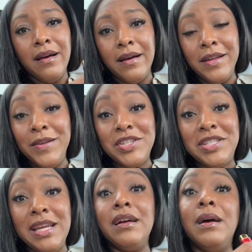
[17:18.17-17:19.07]
you just
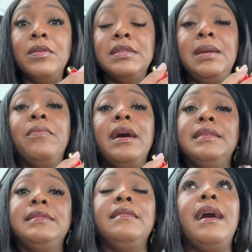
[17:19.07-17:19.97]
take a couple deep
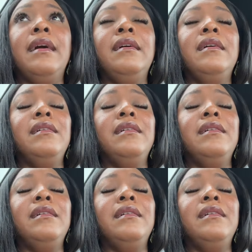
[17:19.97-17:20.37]
breaths in that.